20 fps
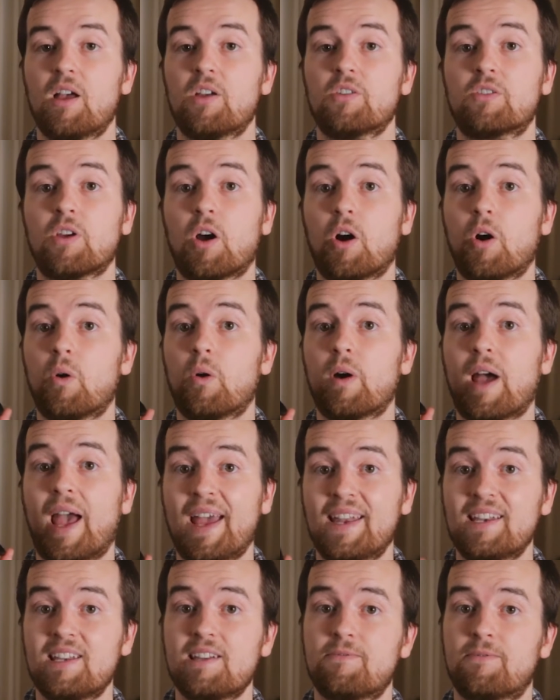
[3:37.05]
So
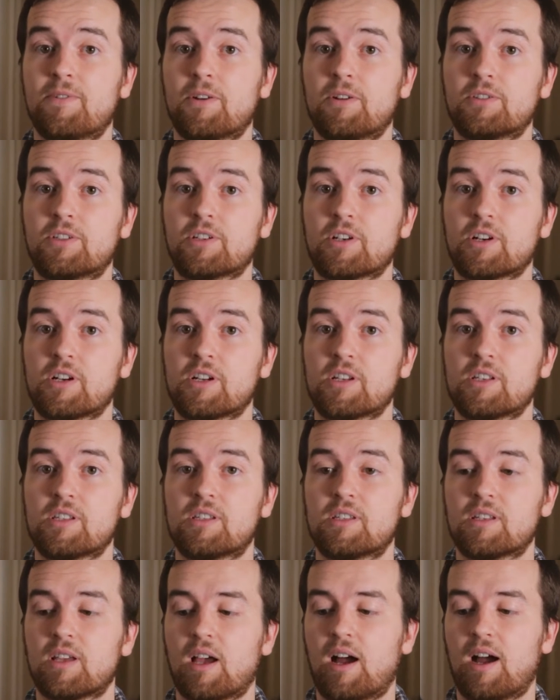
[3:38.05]
ND
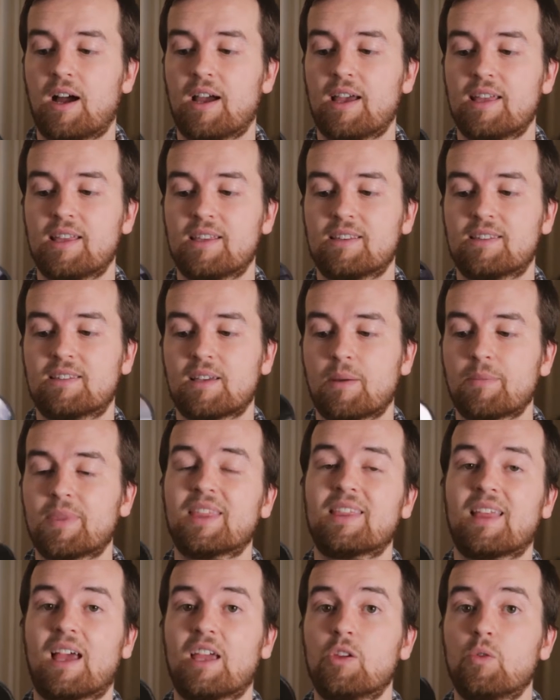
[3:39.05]
filters is
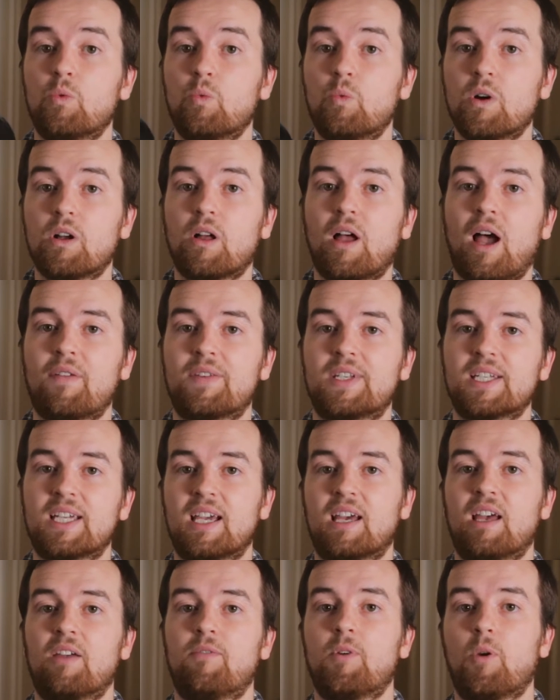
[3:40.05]
something that you will have to
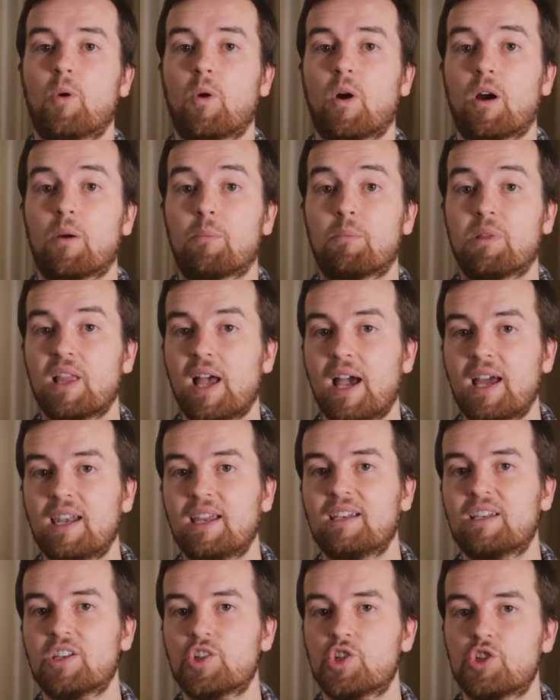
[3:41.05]
get if you are
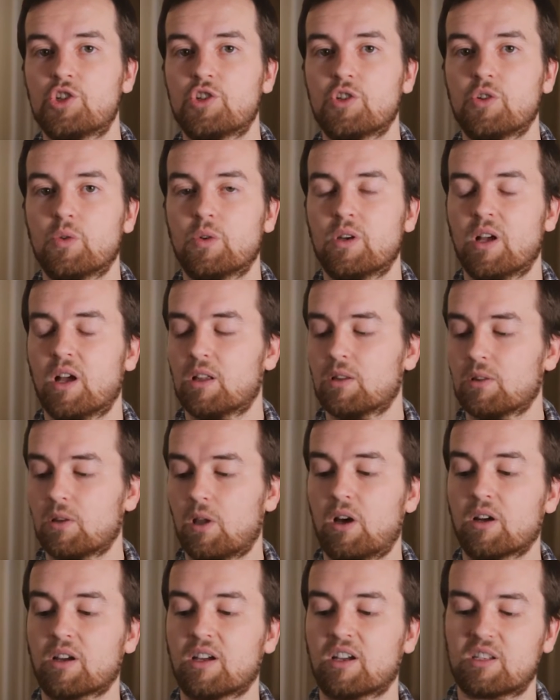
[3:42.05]
planning to shoot
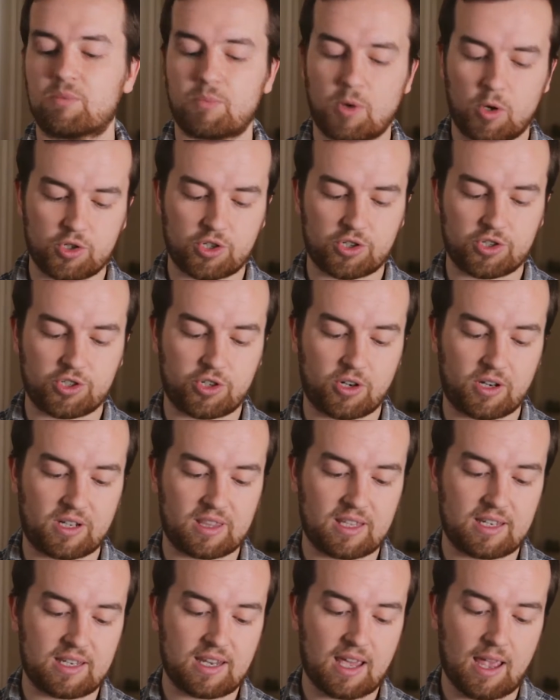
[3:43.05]
long exposures
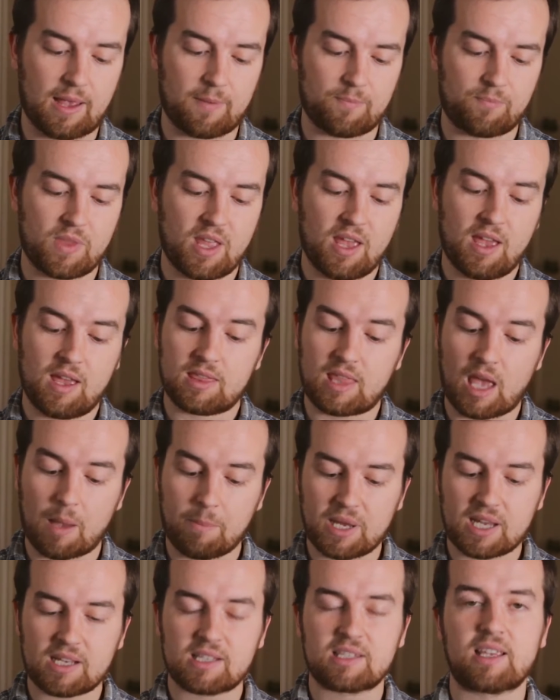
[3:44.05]
during the day.
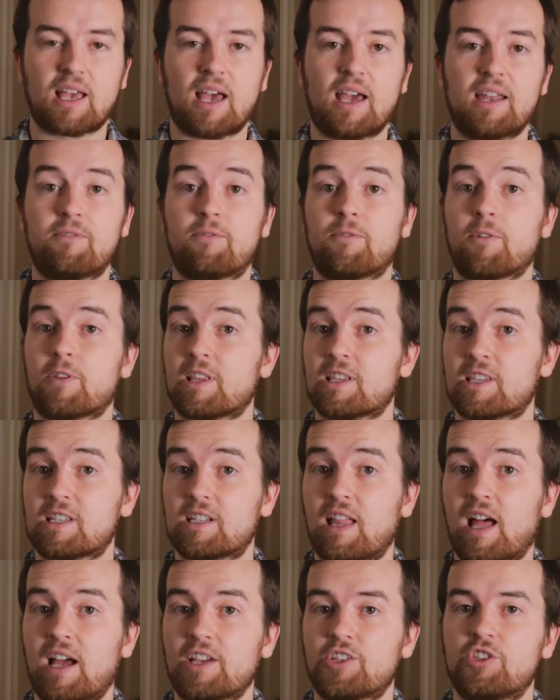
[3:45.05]
That being said, for this
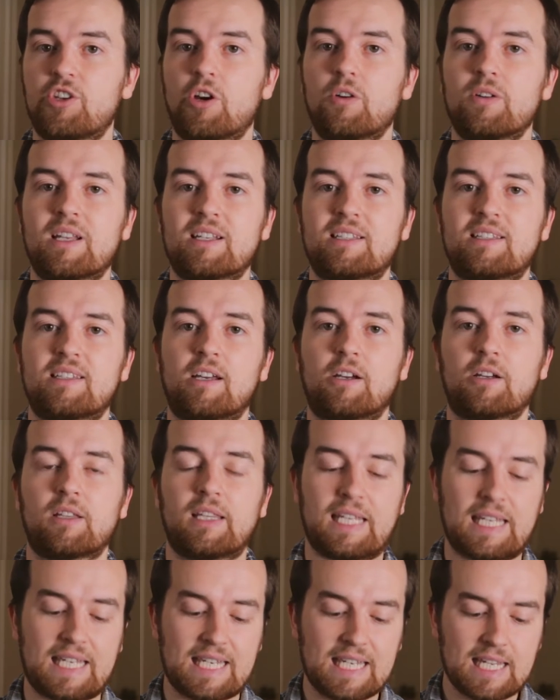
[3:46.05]
class, you don't
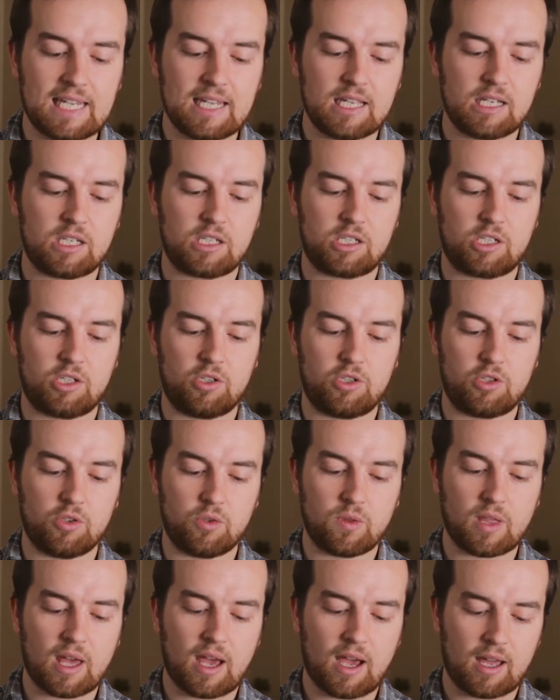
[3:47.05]
necessarily need to
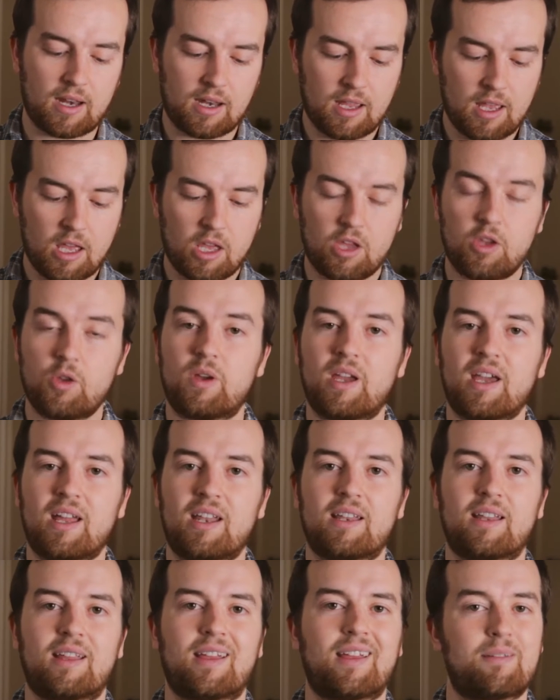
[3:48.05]
do that. You
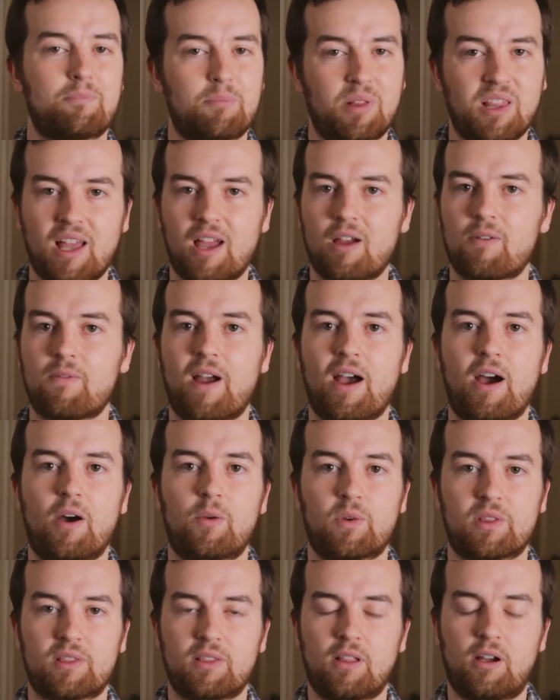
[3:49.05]
can play
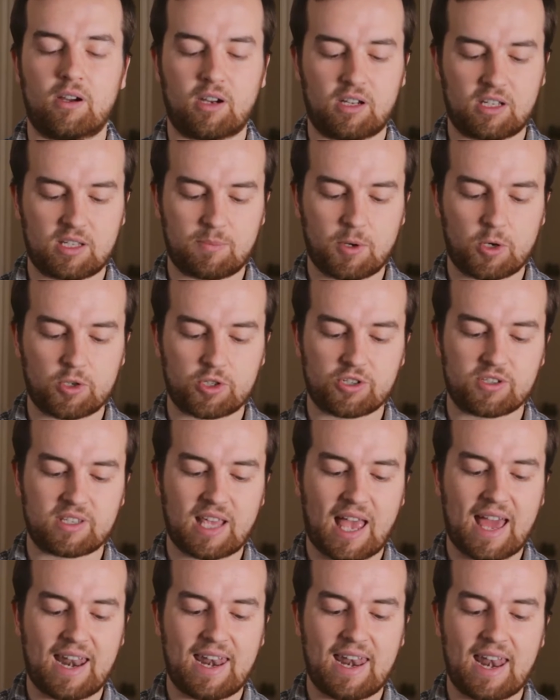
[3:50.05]
around with long exposures
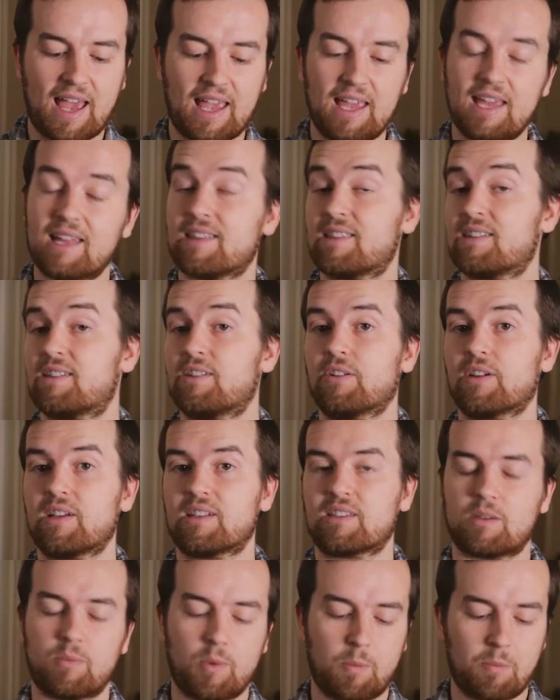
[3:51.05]
at night and still
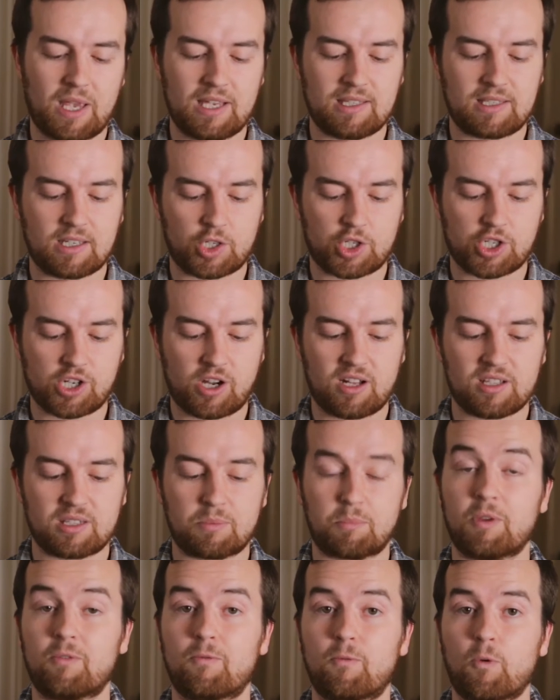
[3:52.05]
get some amazing shots
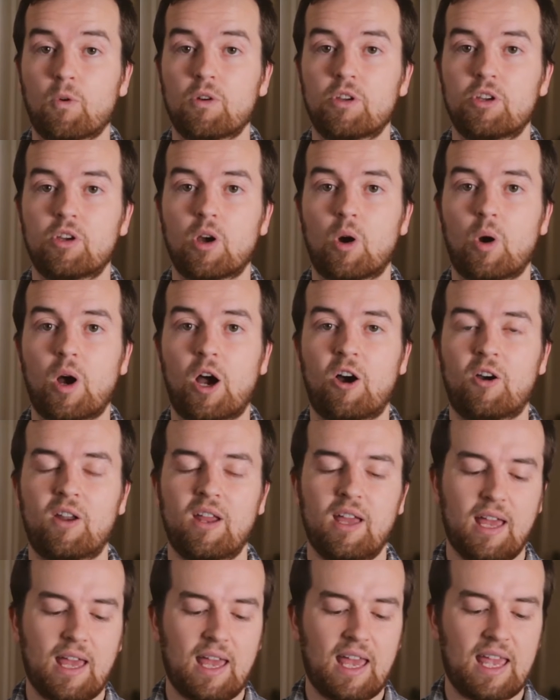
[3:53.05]
before you go
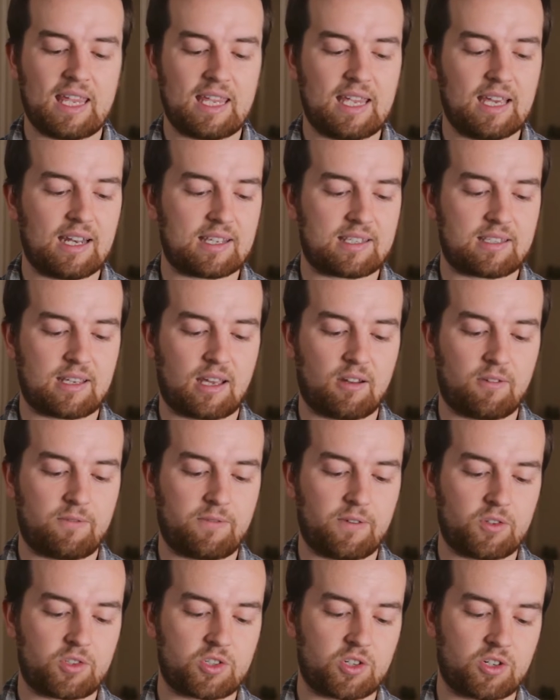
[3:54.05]
out and get a set of
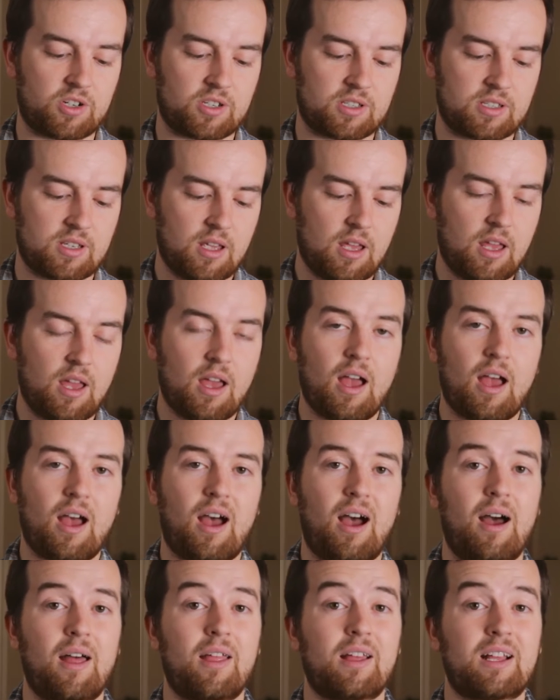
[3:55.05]
filters.
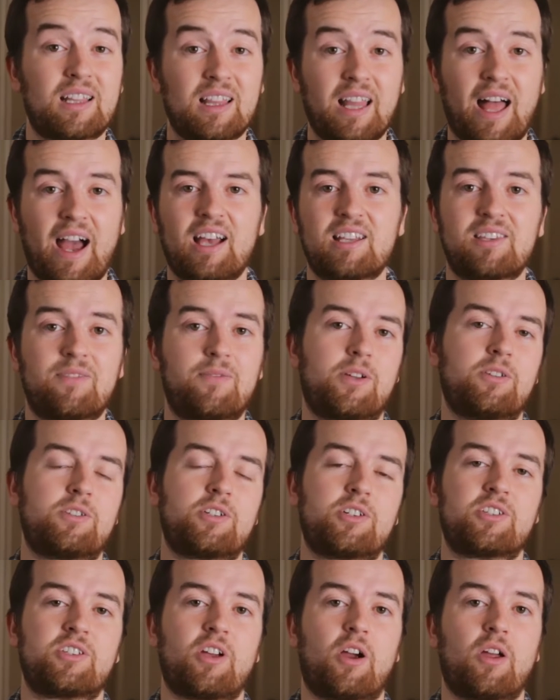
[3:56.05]
Glass
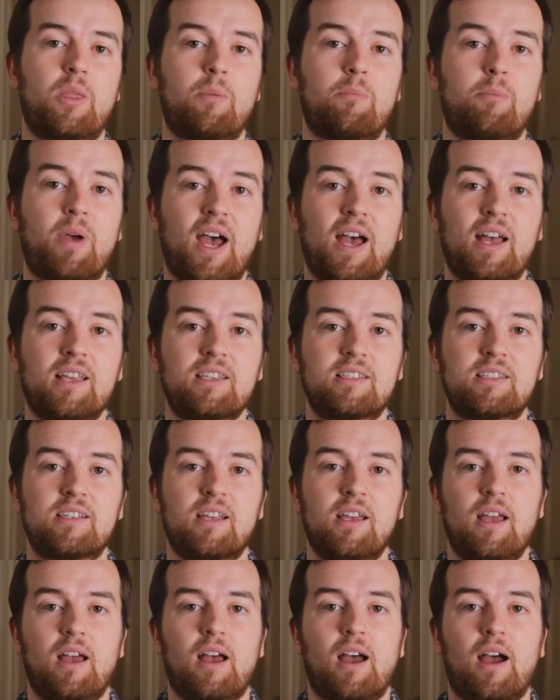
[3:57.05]
filters are the best,
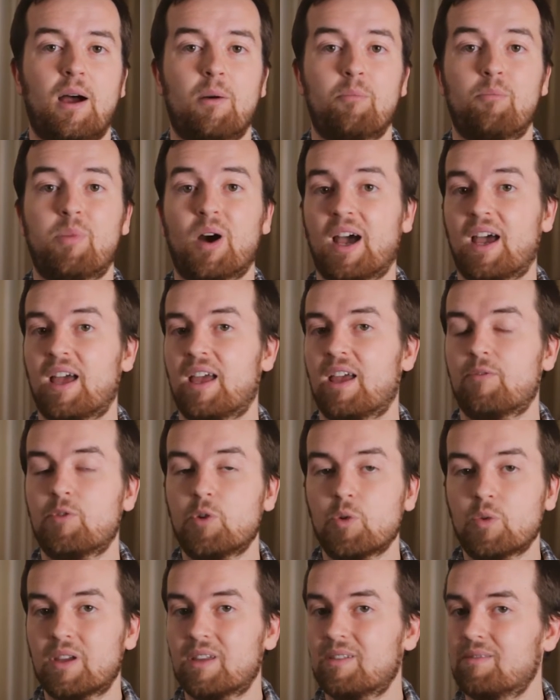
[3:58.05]
but if
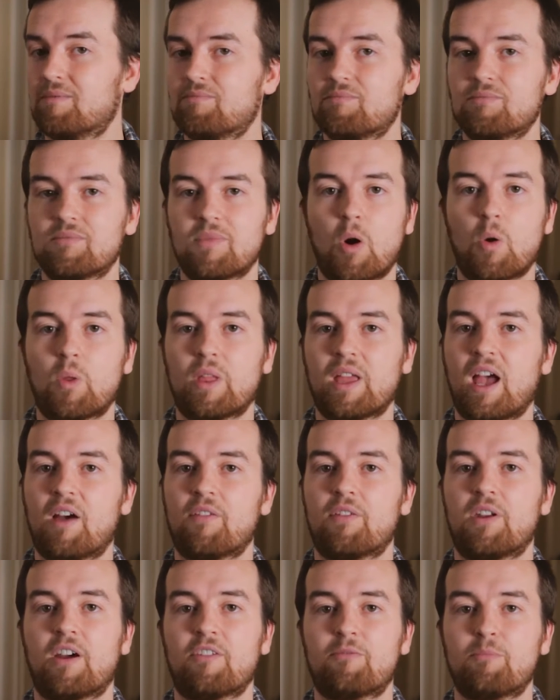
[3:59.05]
you only
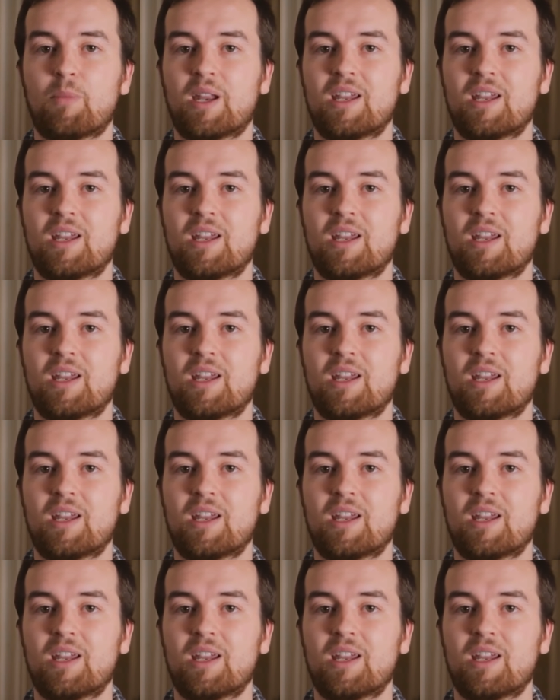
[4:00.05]
have enough